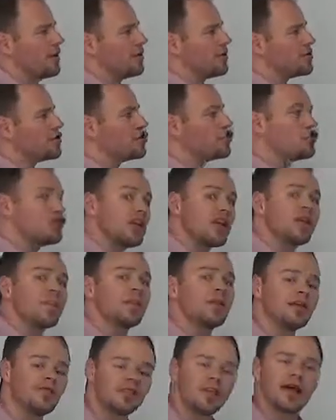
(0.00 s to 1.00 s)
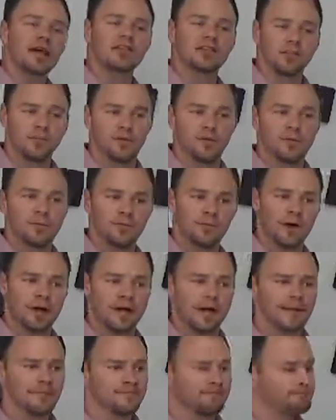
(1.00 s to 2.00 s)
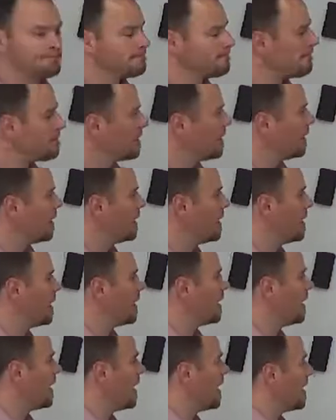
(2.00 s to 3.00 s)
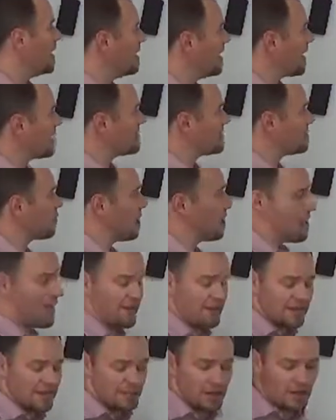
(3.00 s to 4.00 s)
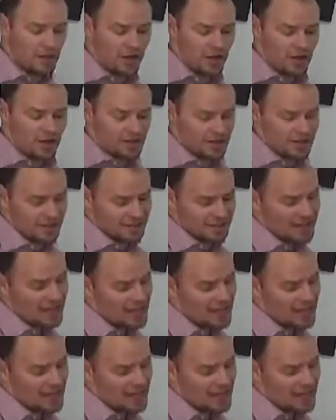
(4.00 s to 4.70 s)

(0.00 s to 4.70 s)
you're extremely flexible, right? And that's the way that this methodology is